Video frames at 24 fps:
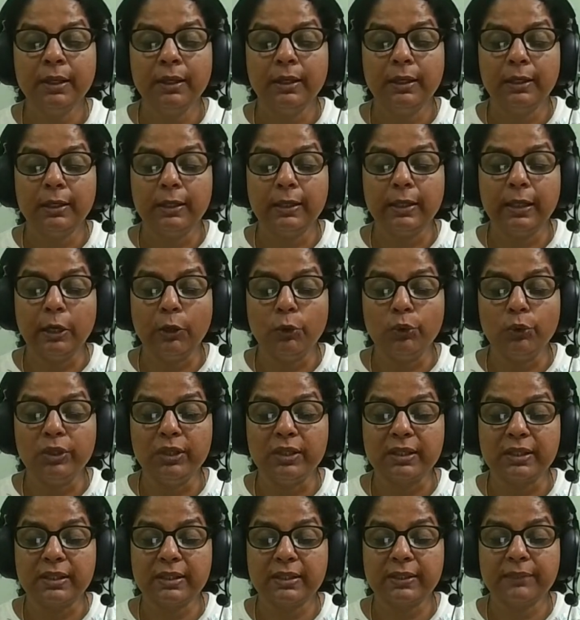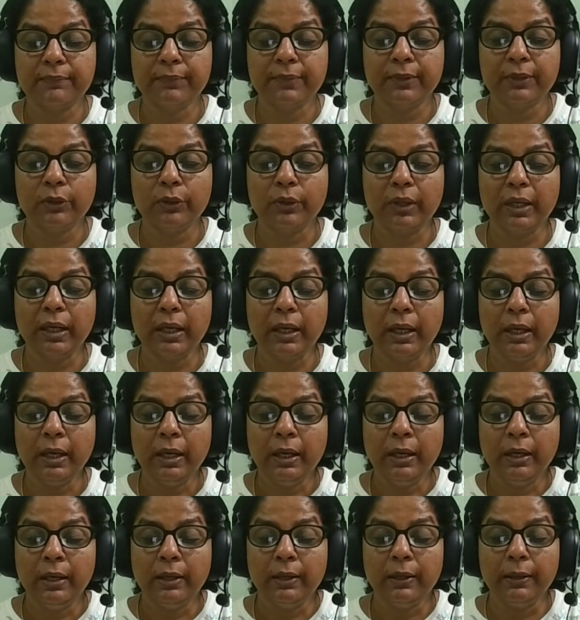loudest. Okay,
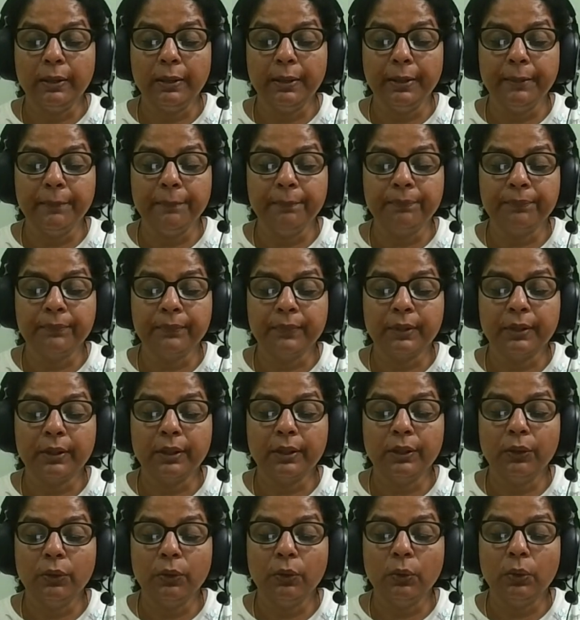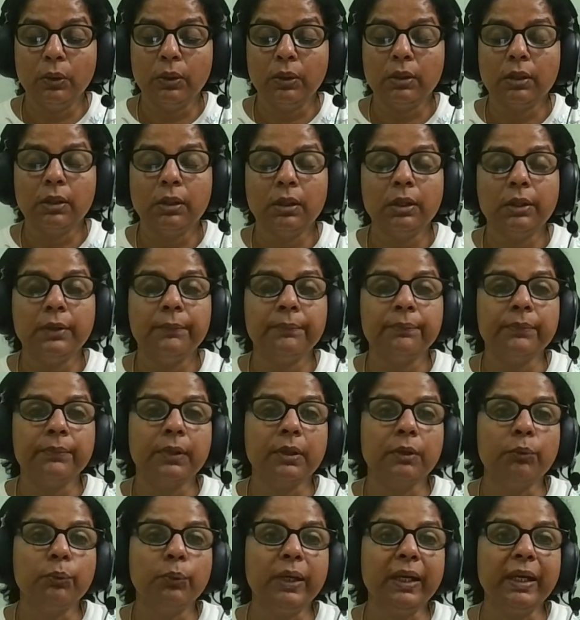um, you know, um,
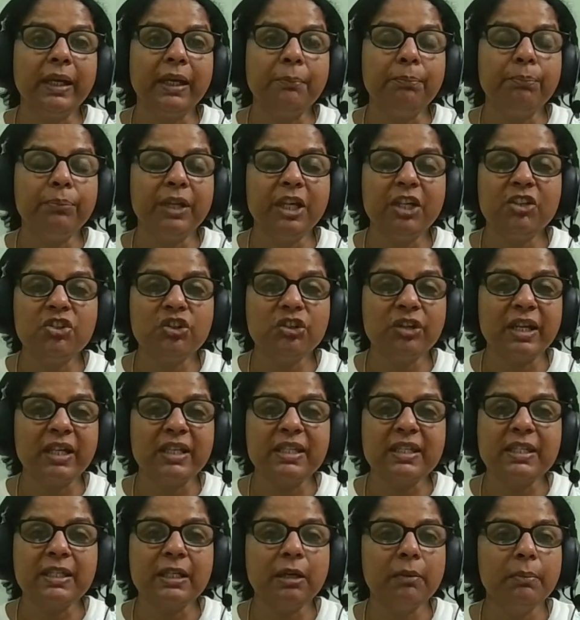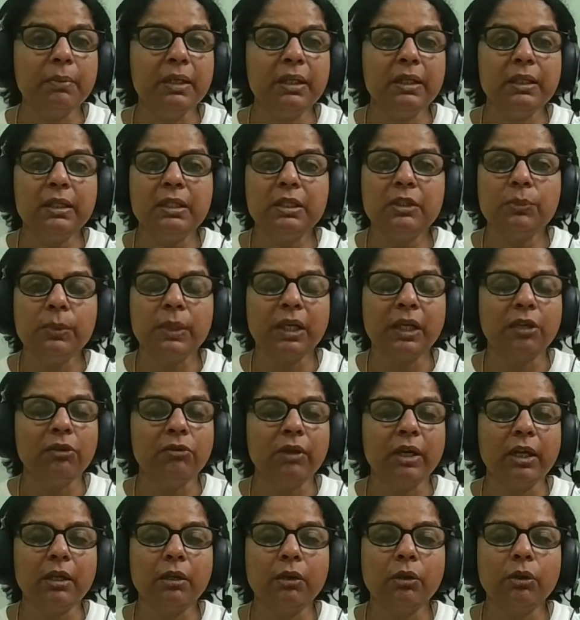we can preach great sermons, we can
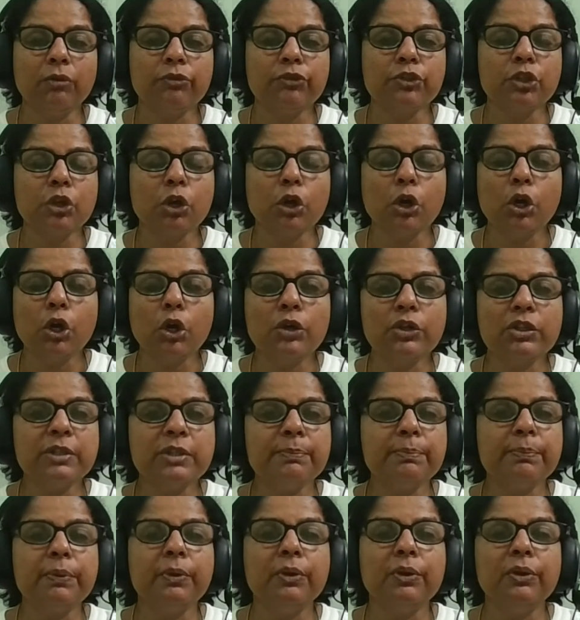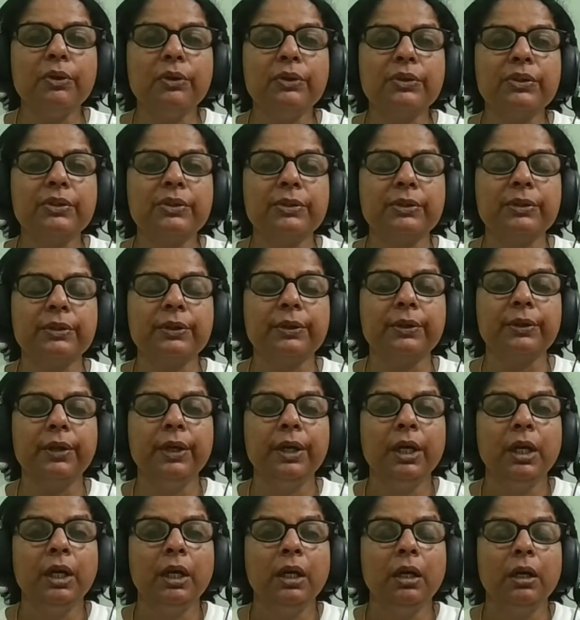write a lot of songs, books, uh,
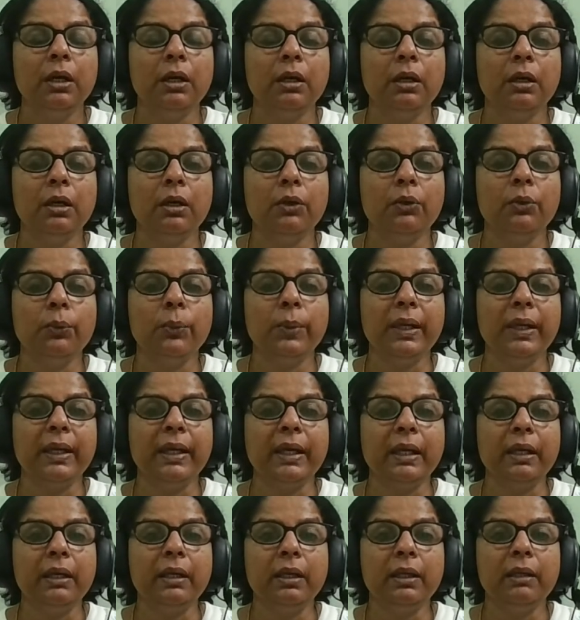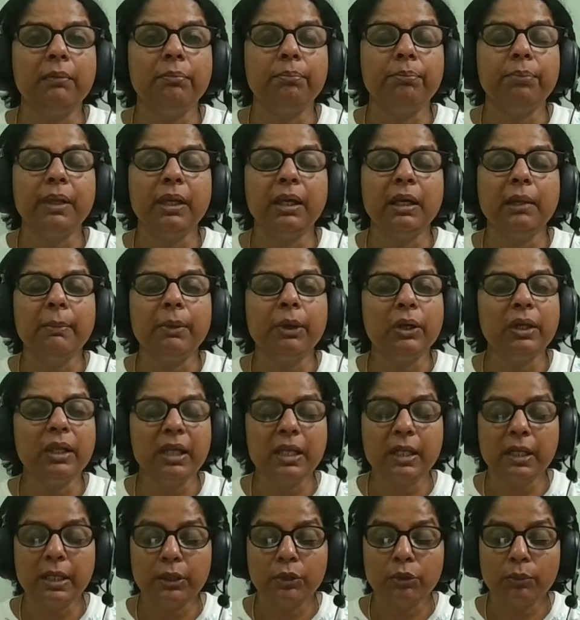uh, we can bring about
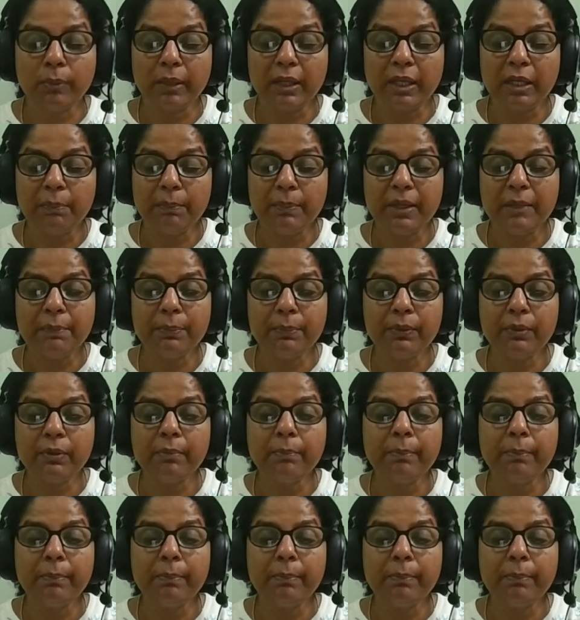healing to many people.